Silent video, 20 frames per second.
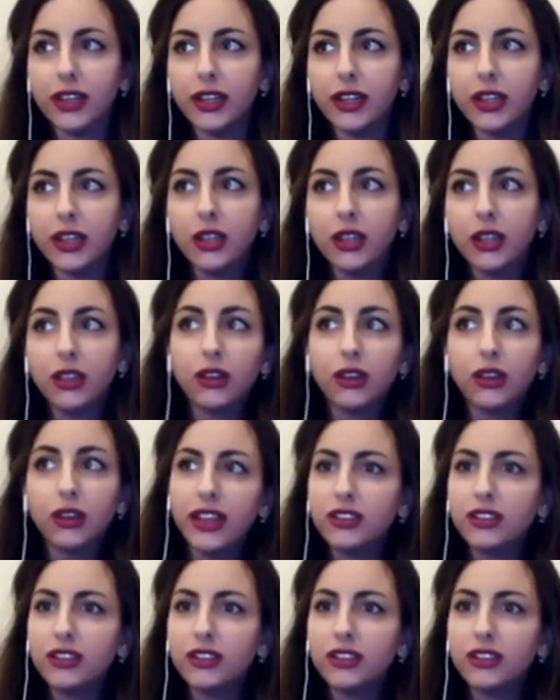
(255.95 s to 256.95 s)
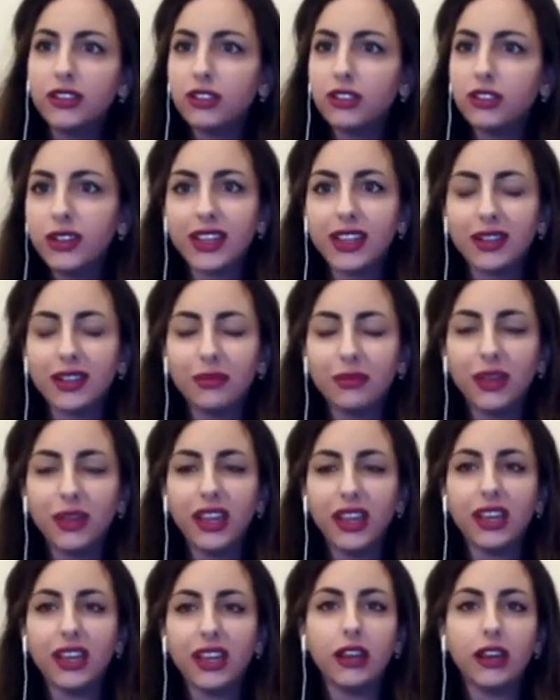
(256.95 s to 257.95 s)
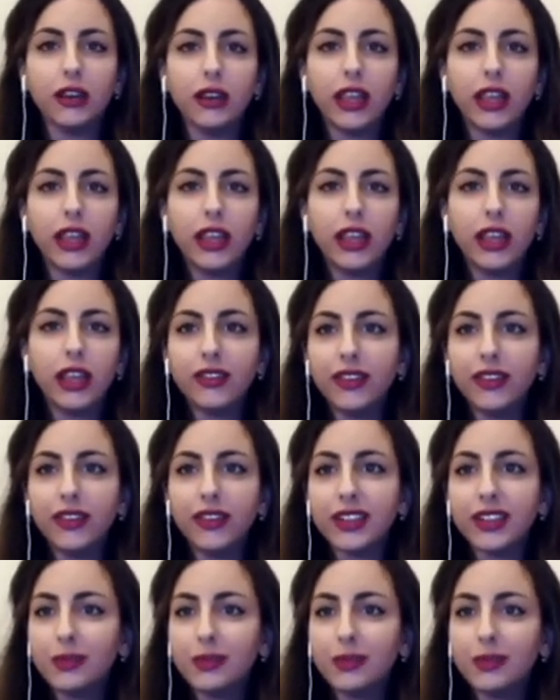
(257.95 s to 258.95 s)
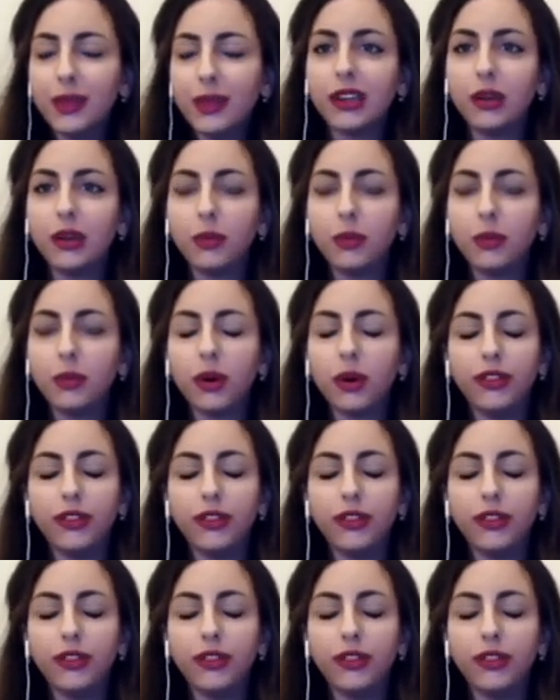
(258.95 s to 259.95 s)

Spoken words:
the ancient Greeks had made, and he kind of expanded upon those.